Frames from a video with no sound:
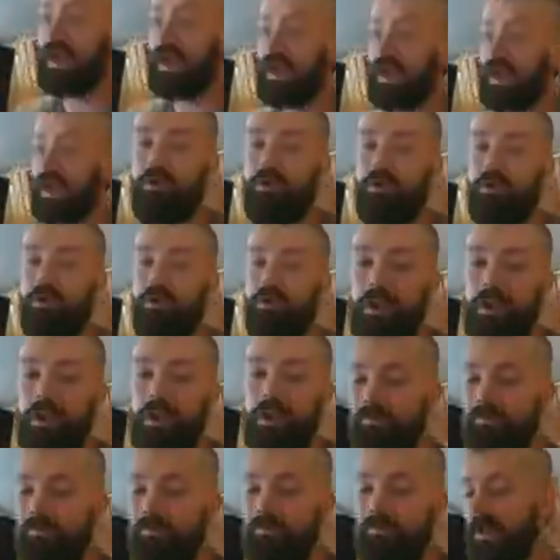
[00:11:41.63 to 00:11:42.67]
I know a
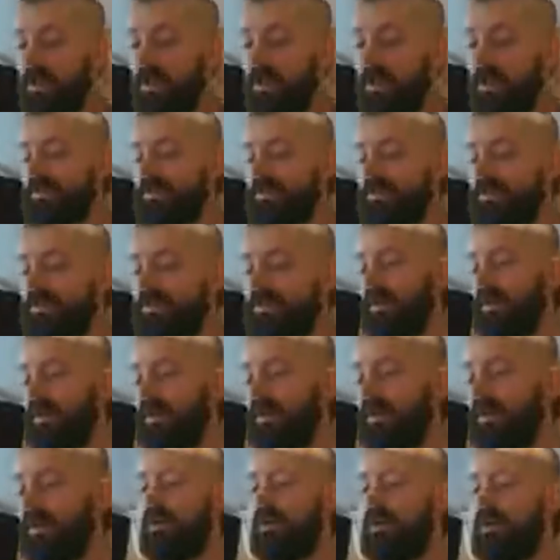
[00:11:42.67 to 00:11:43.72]
lot of you guys
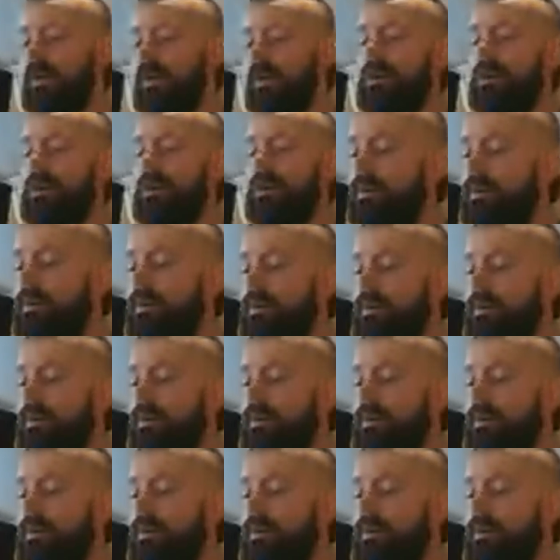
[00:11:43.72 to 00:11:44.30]
are